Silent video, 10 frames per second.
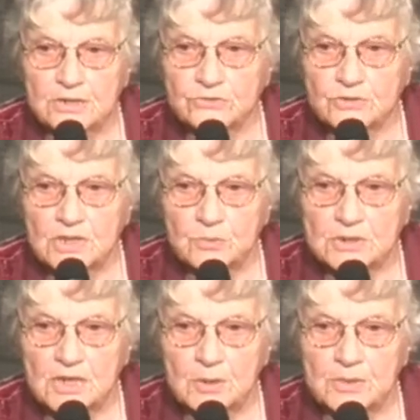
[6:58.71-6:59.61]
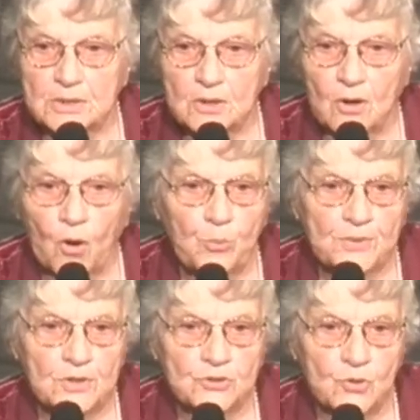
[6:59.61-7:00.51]
They would come and open the
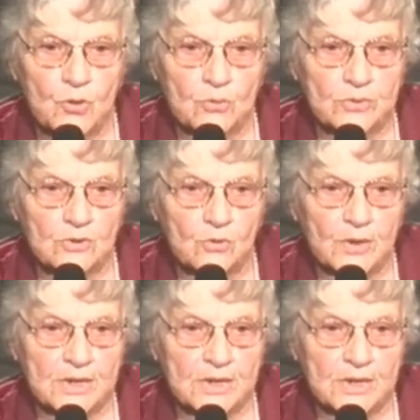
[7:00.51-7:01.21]
door real quick and